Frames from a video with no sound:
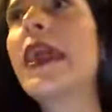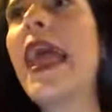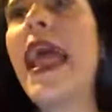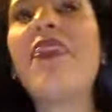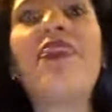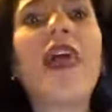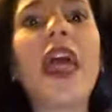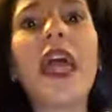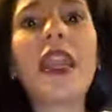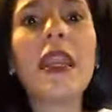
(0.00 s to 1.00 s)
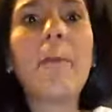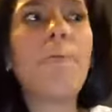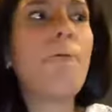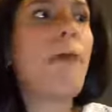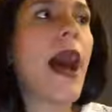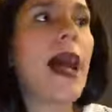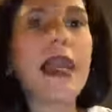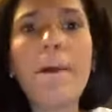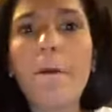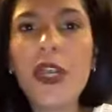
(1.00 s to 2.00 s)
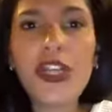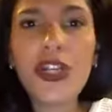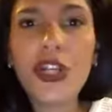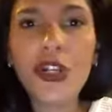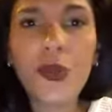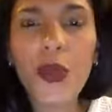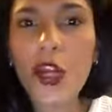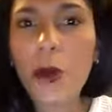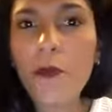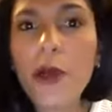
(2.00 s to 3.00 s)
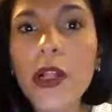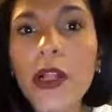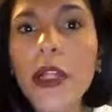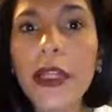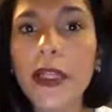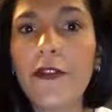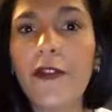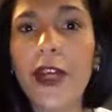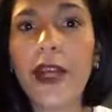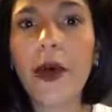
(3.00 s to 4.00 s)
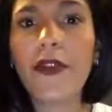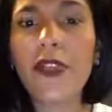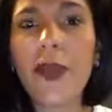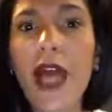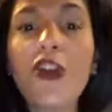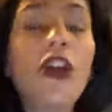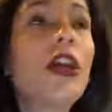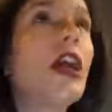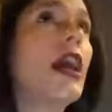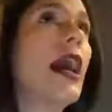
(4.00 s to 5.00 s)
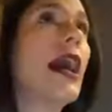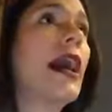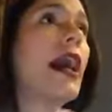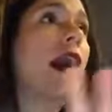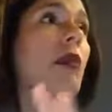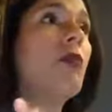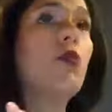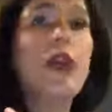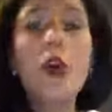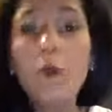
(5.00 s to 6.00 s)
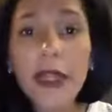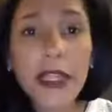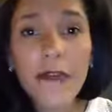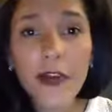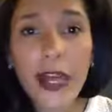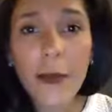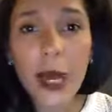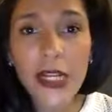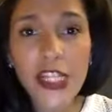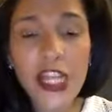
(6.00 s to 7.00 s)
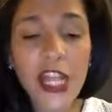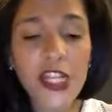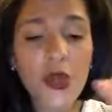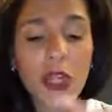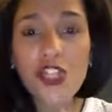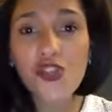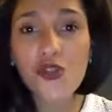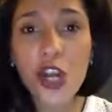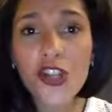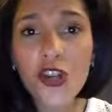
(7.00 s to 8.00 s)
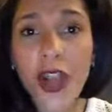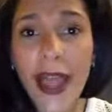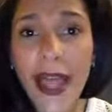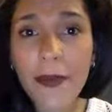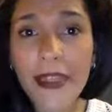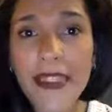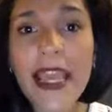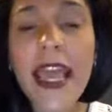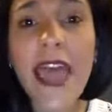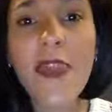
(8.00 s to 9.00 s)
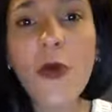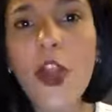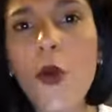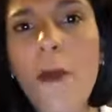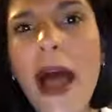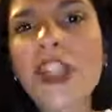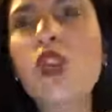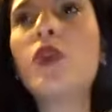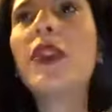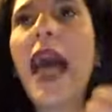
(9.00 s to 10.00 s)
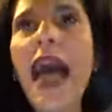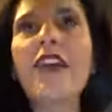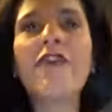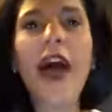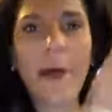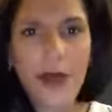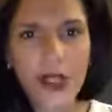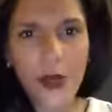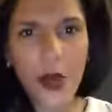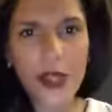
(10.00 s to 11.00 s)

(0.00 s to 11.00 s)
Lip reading: And then by mid-year, we completely forget about this planner. We completely forget about a schedule, a structure, habits, and then we go back to life happen to us